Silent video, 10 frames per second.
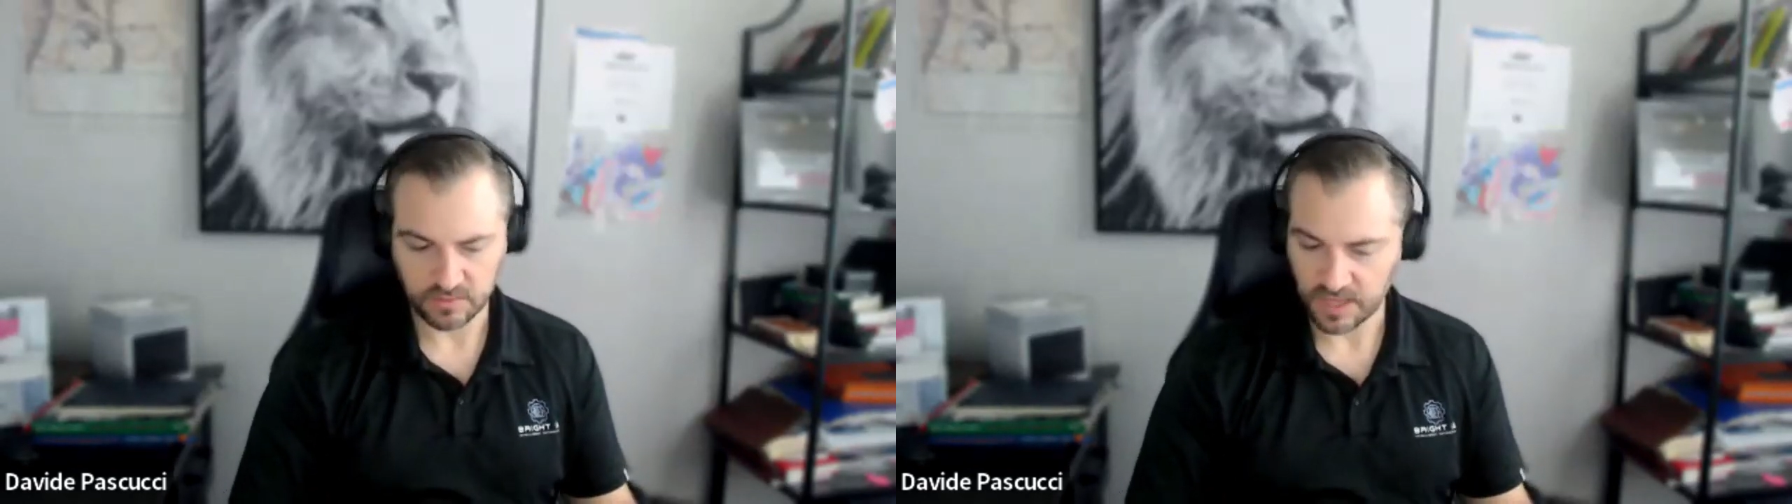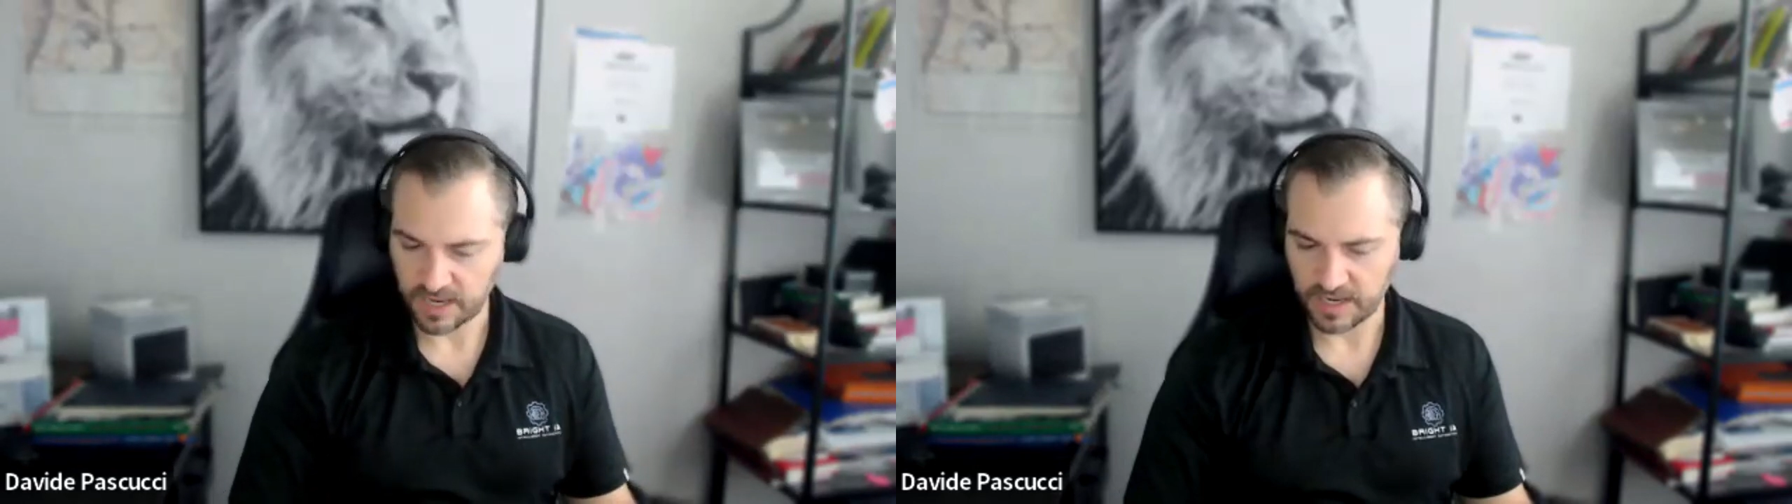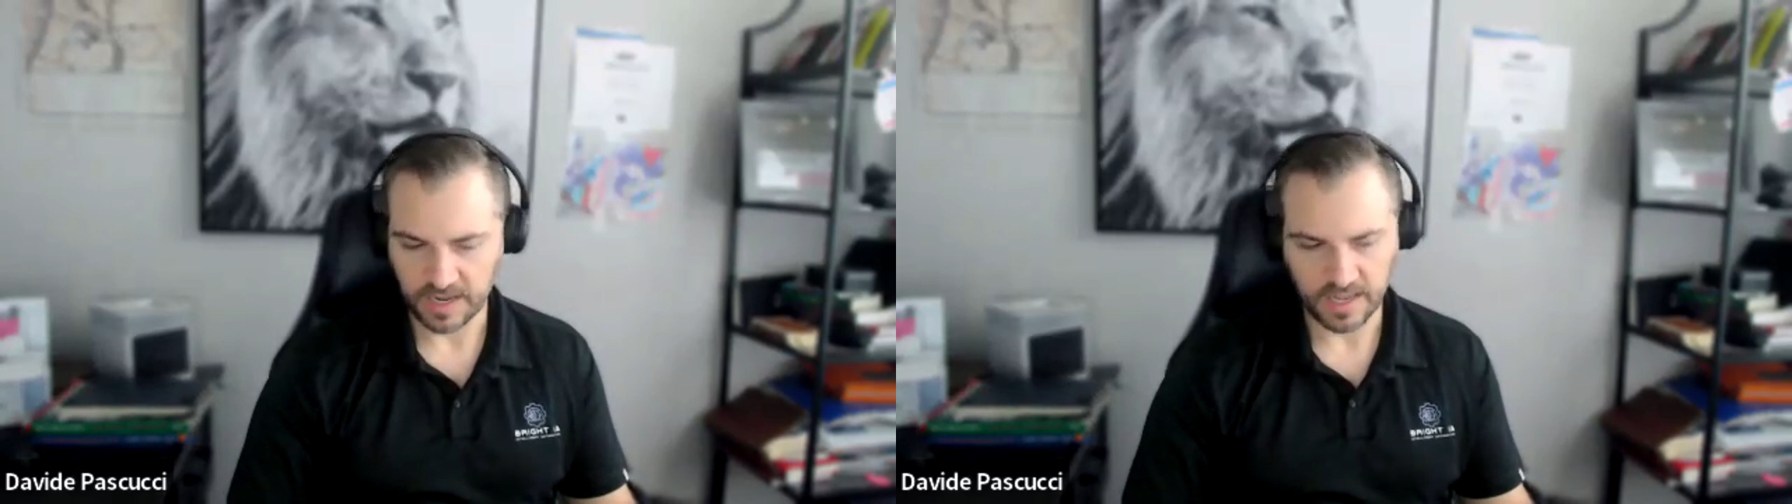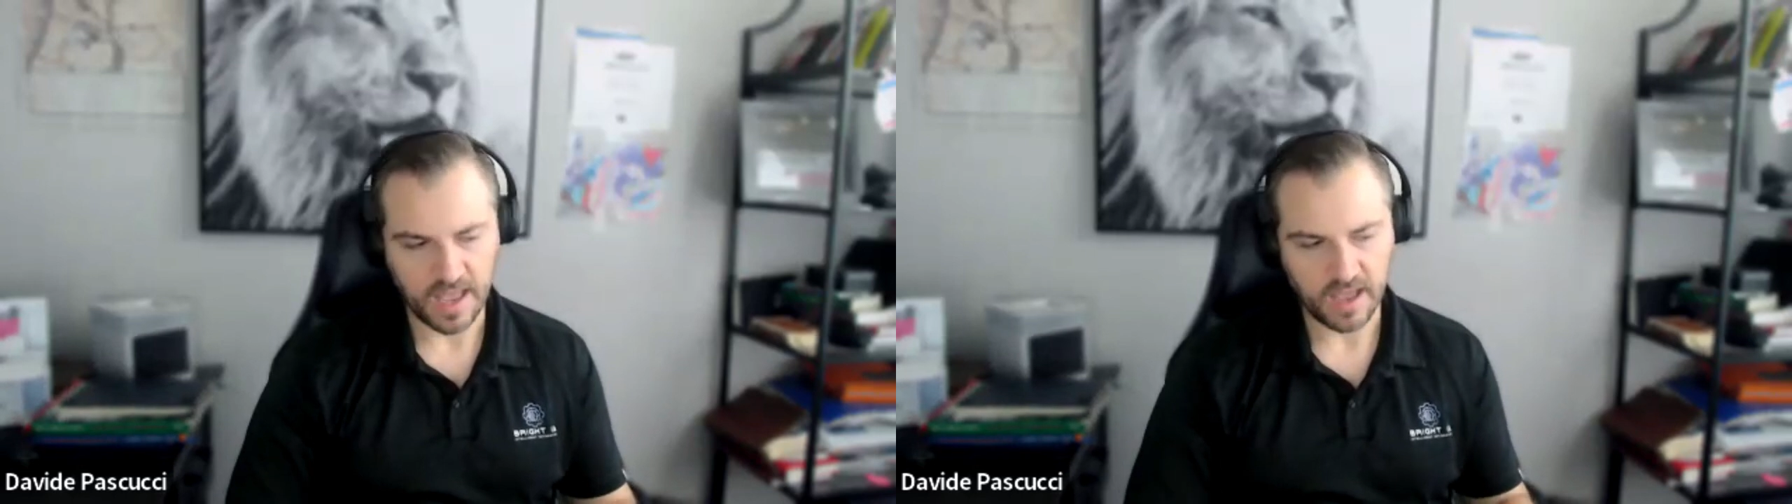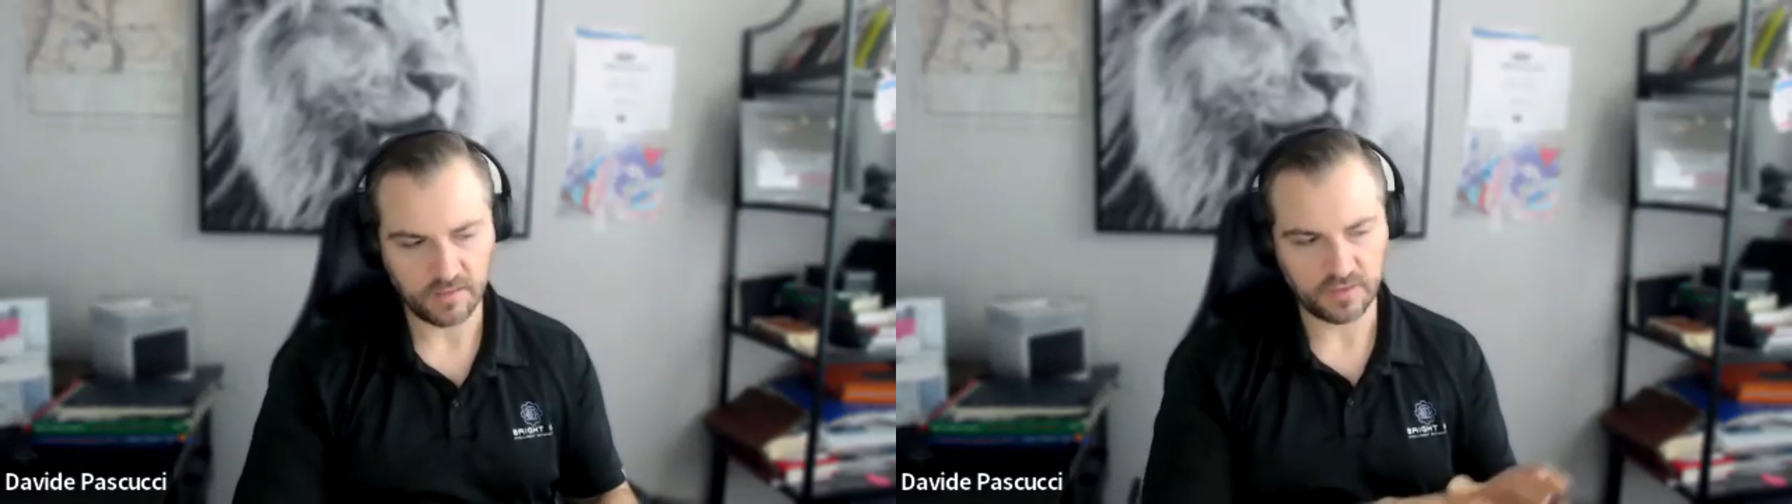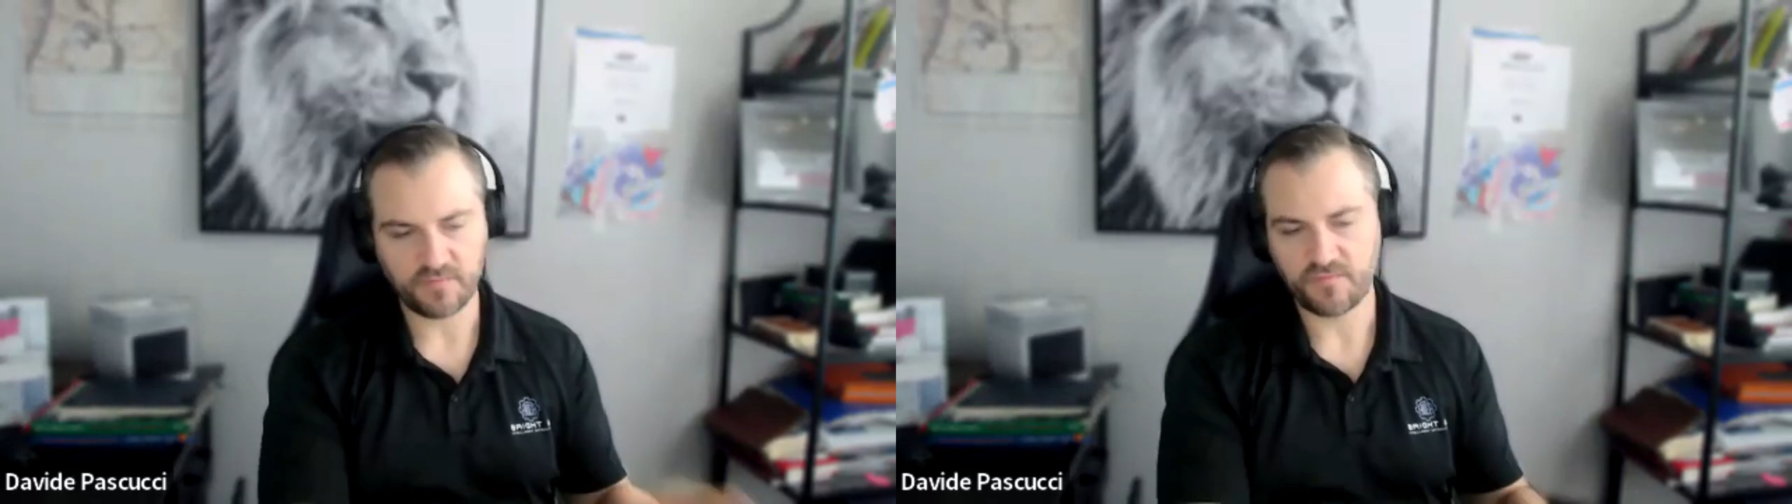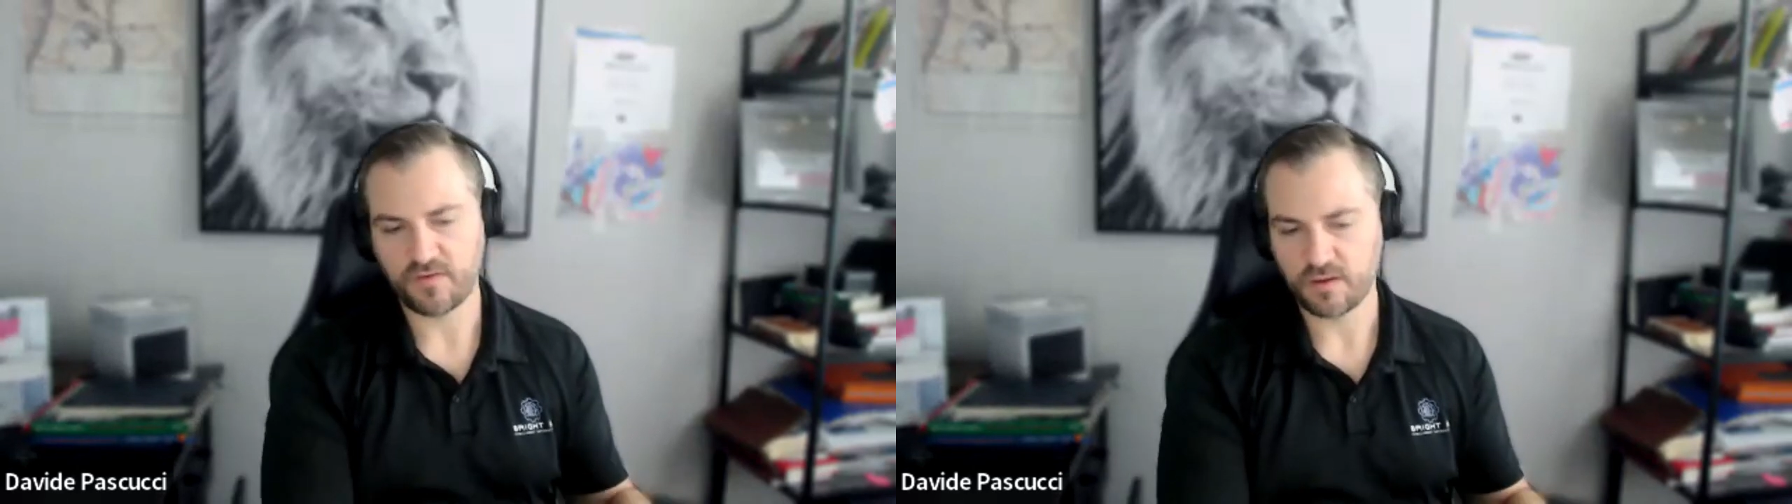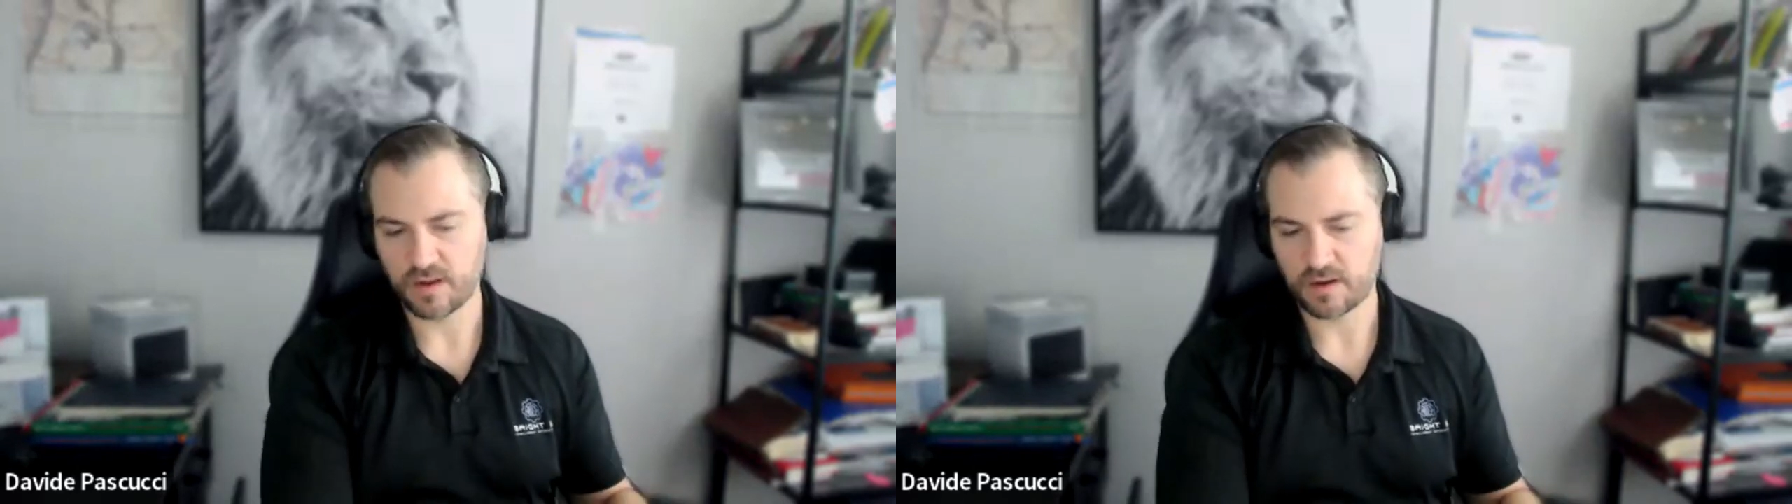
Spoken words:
to take in account if you